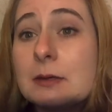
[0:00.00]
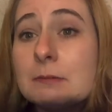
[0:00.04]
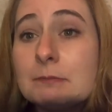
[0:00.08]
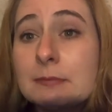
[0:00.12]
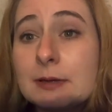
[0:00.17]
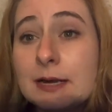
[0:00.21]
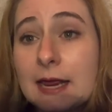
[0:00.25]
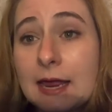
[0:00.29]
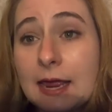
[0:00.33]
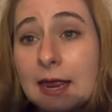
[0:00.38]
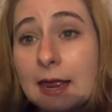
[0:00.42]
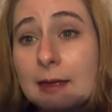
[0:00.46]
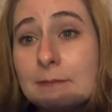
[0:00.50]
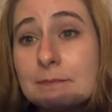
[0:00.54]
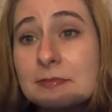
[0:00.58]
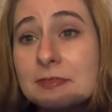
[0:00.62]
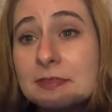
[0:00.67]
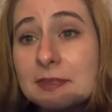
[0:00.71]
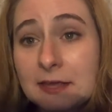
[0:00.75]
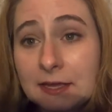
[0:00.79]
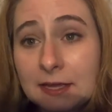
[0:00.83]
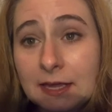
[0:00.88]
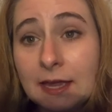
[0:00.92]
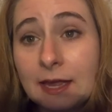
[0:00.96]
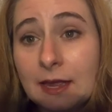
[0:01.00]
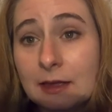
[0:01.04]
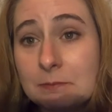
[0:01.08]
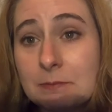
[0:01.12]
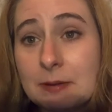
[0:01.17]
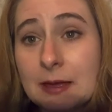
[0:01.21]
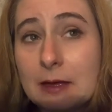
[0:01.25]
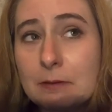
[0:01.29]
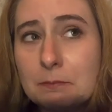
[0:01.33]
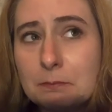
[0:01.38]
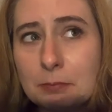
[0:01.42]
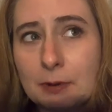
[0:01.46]
but I am thinking
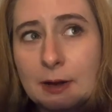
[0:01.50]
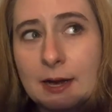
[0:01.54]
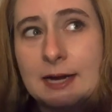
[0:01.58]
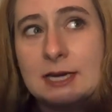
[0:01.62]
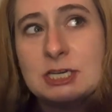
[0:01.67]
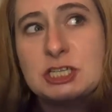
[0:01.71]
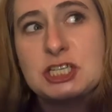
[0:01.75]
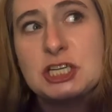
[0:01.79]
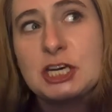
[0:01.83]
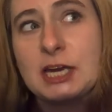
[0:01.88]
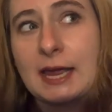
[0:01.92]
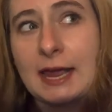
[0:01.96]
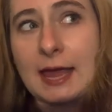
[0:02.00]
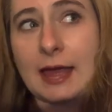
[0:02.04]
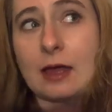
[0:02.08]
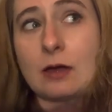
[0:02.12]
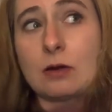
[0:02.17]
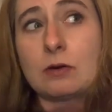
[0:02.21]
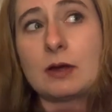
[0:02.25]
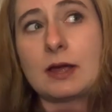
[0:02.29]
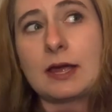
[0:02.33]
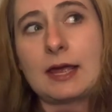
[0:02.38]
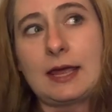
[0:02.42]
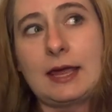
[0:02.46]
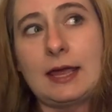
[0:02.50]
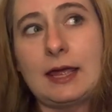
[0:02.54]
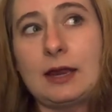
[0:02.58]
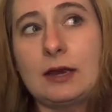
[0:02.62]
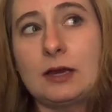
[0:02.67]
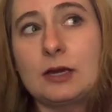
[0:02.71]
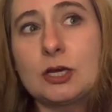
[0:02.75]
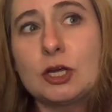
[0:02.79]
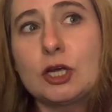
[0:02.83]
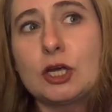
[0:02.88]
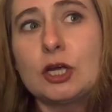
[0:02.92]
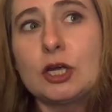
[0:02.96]
about branching out and